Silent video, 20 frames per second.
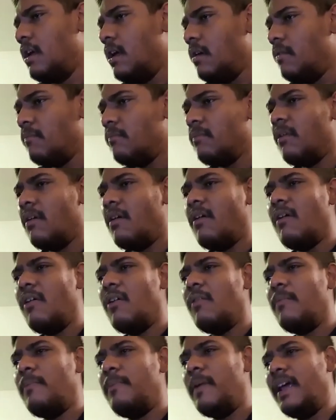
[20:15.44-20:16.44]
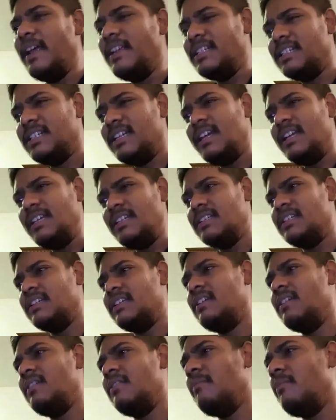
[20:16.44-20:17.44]
a more precious
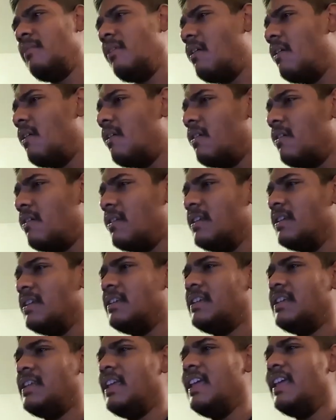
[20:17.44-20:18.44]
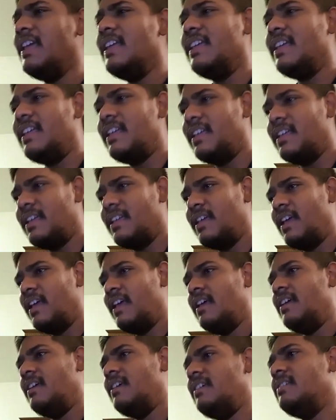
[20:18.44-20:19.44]
commodity.
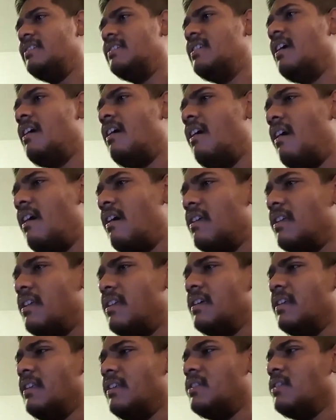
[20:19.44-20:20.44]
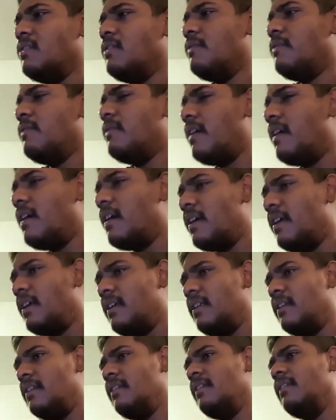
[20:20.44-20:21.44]
It's harder to
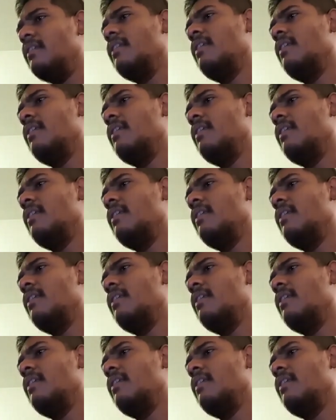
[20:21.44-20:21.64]
find.